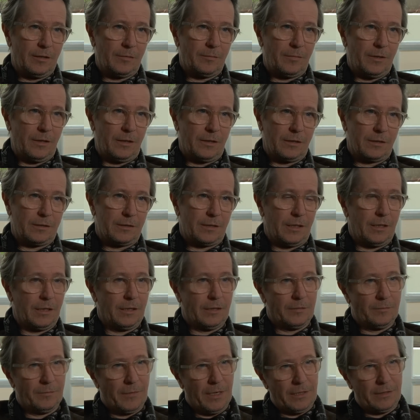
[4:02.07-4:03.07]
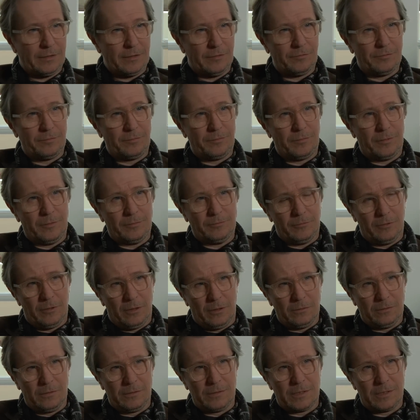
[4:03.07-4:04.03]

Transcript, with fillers: because he had made the role